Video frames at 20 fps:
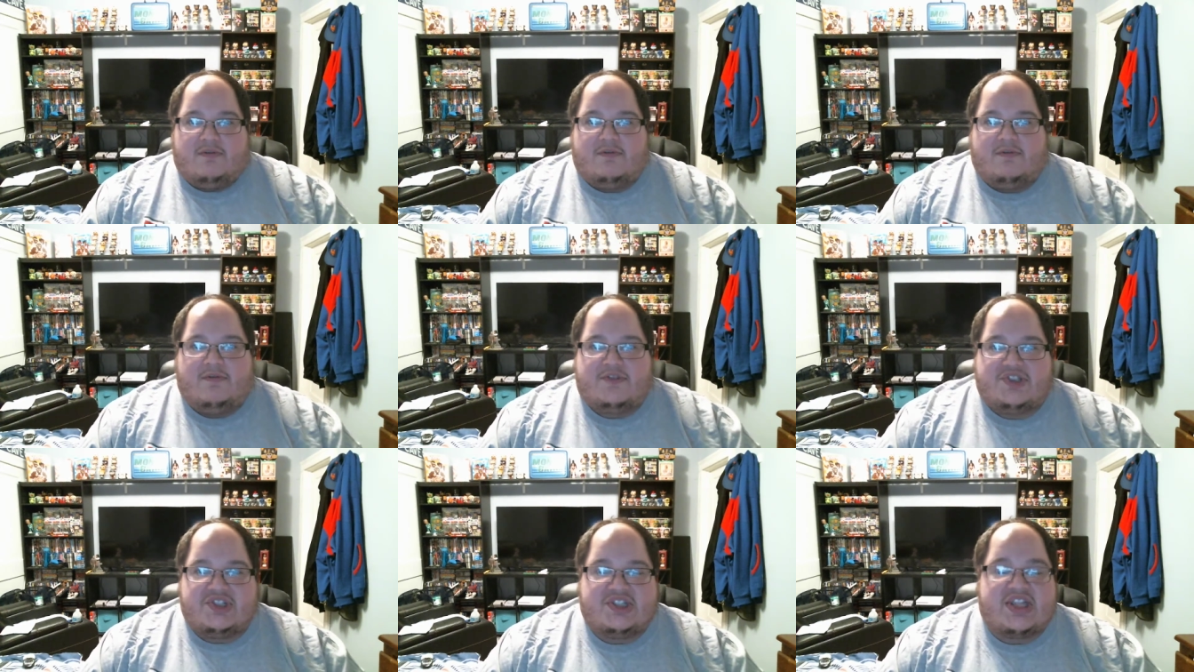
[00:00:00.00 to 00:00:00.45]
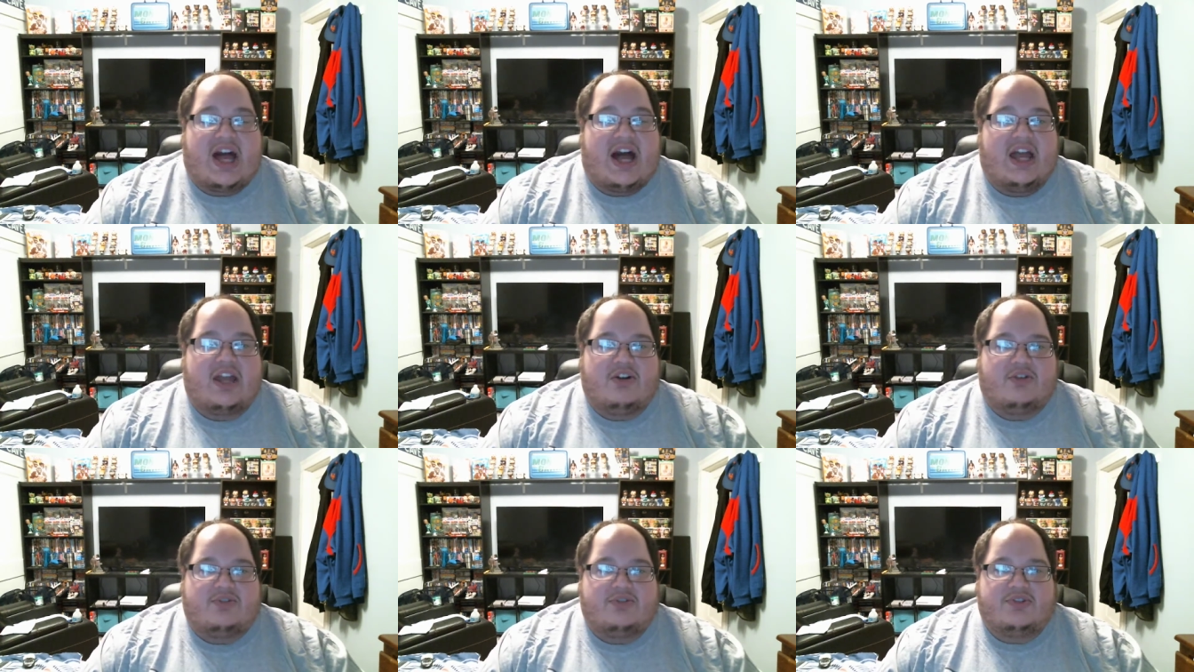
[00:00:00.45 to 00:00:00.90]

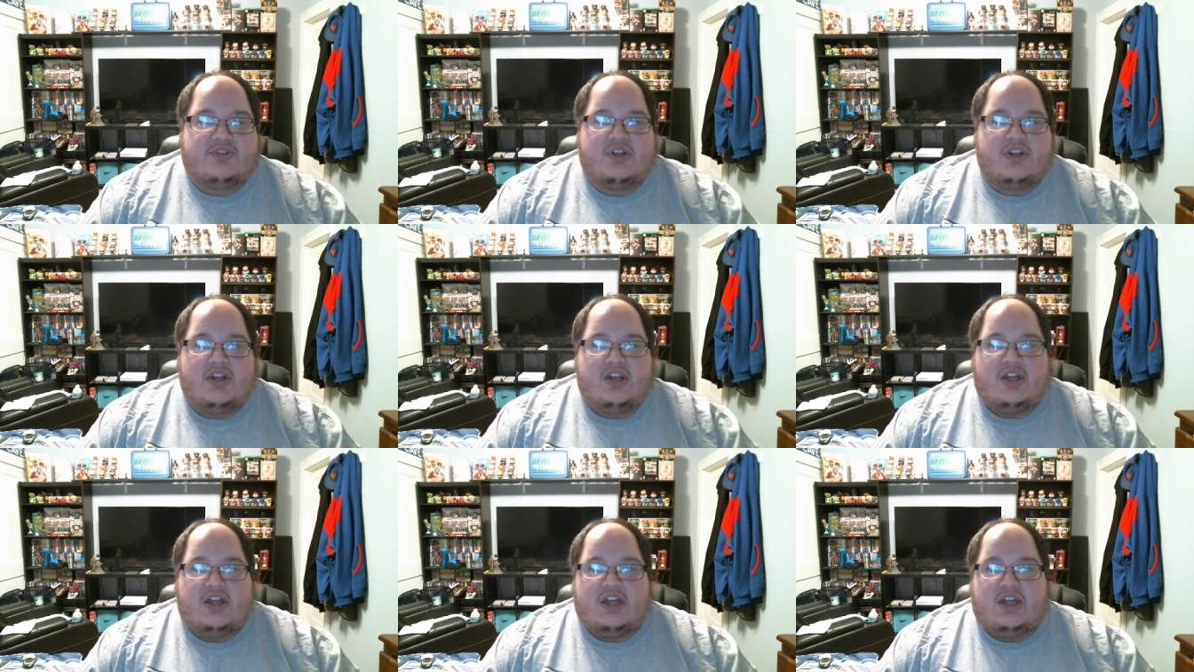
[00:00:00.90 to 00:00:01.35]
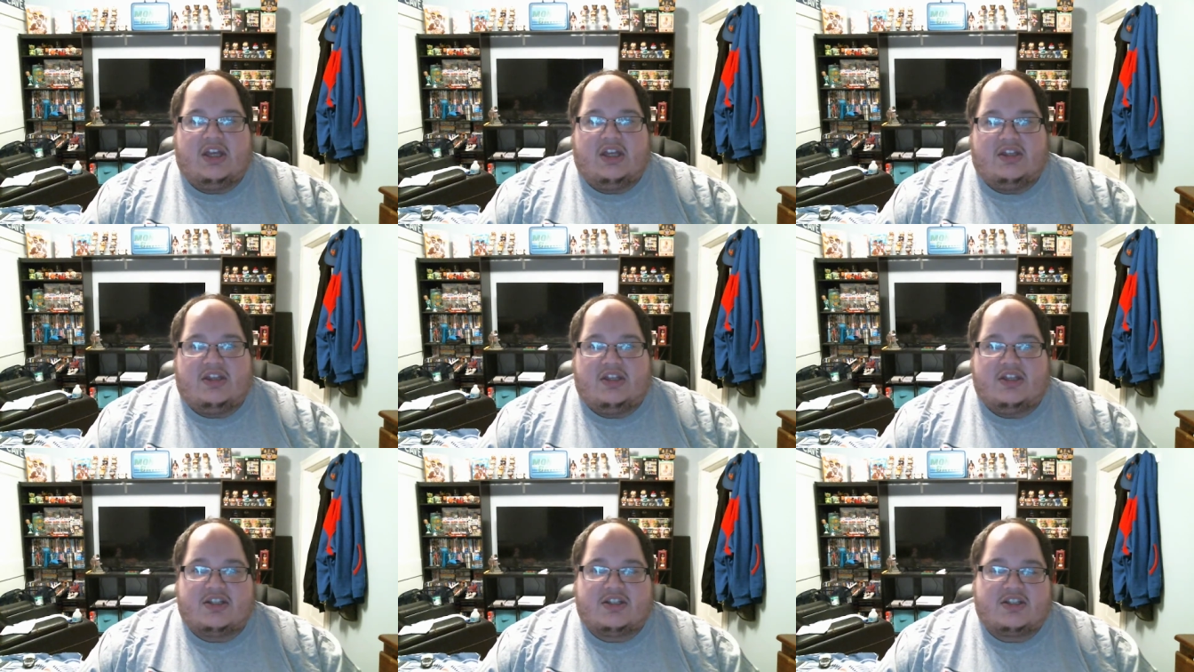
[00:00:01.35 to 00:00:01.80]
styles
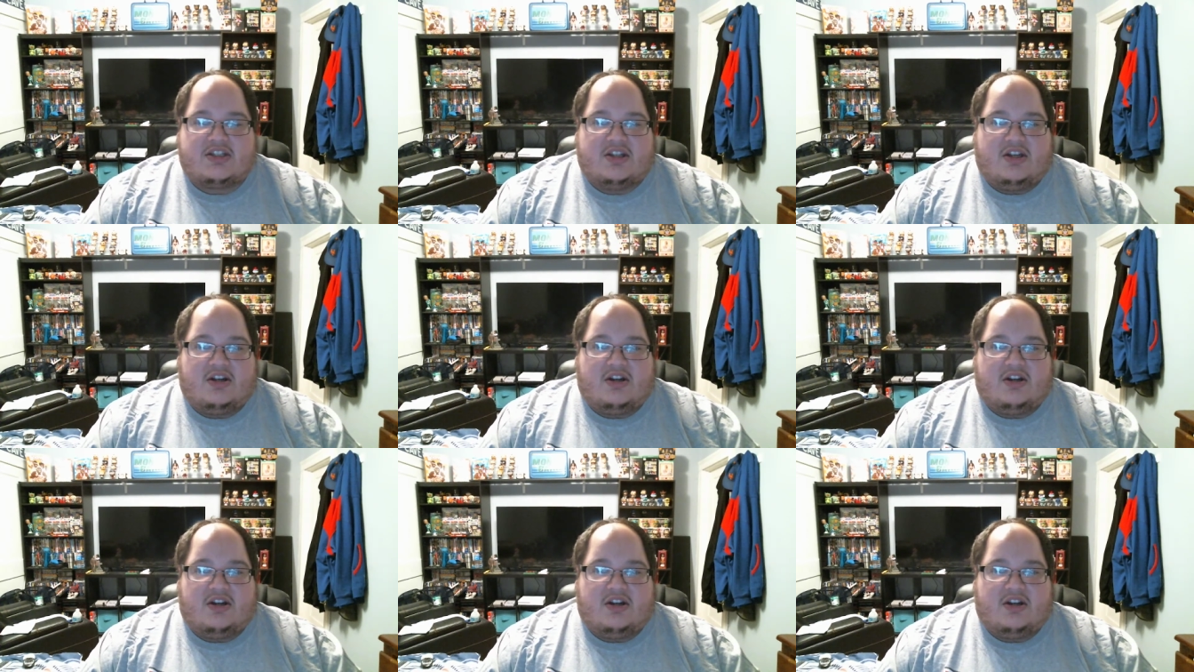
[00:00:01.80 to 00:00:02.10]
in this